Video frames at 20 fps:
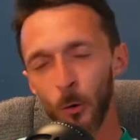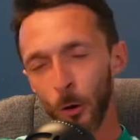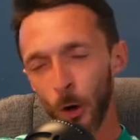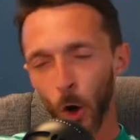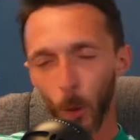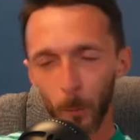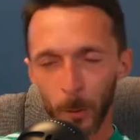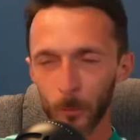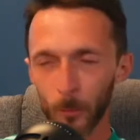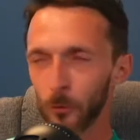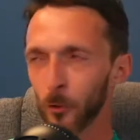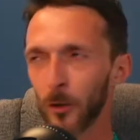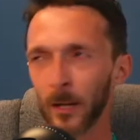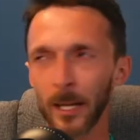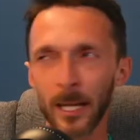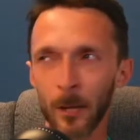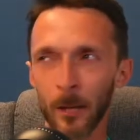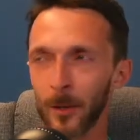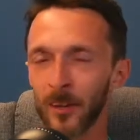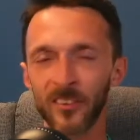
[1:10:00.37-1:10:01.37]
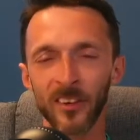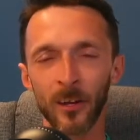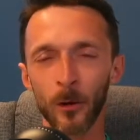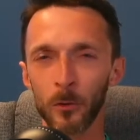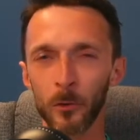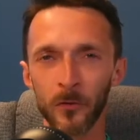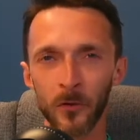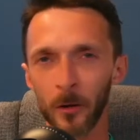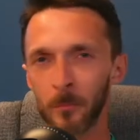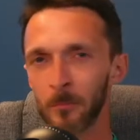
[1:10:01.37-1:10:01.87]
of people don't like it when I say old
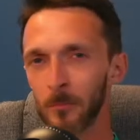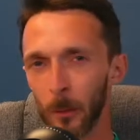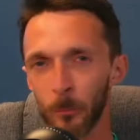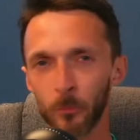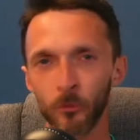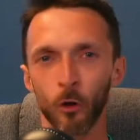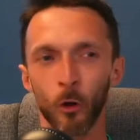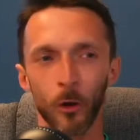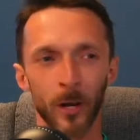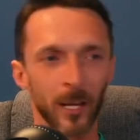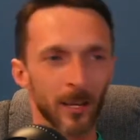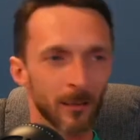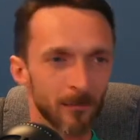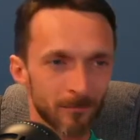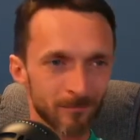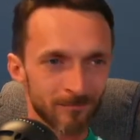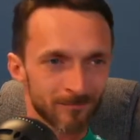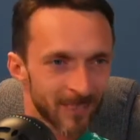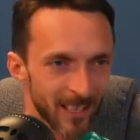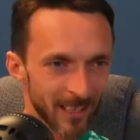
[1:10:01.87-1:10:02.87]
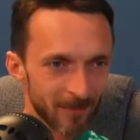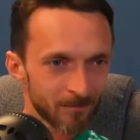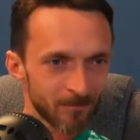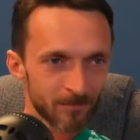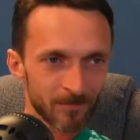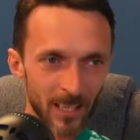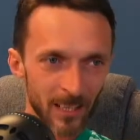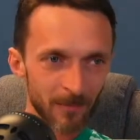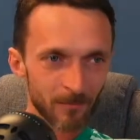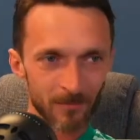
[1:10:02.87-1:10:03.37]
firm. I'm sorry.
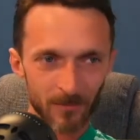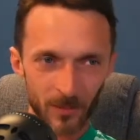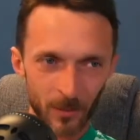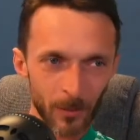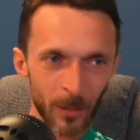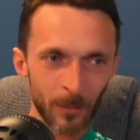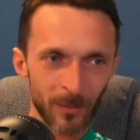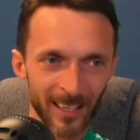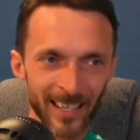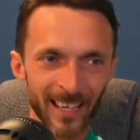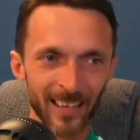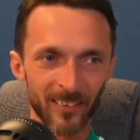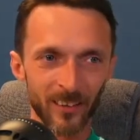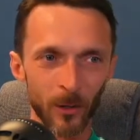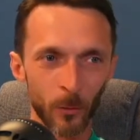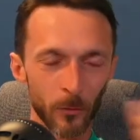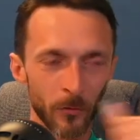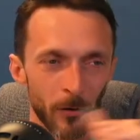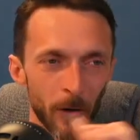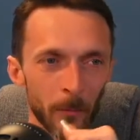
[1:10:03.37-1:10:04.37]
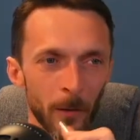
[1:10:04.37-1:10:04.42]
Sometimes I need to say old firm.